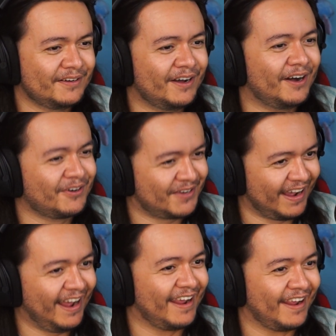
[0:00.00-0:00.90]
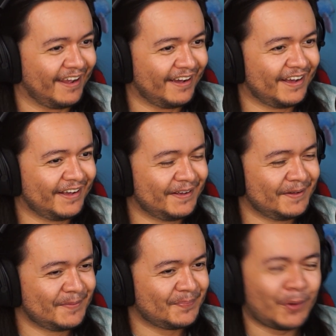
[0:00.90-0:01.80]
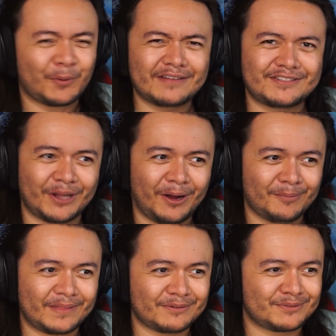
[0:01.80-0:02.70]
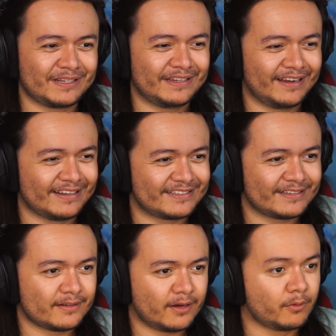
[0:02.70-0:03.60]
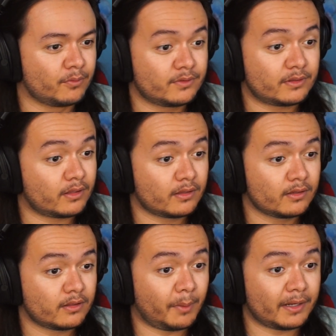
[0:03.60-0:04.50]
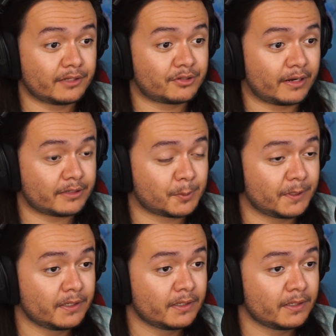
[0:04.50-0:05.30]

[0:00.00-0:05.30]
Okay. Oh, that's dope. That was really nice. Oh, direct into the next one.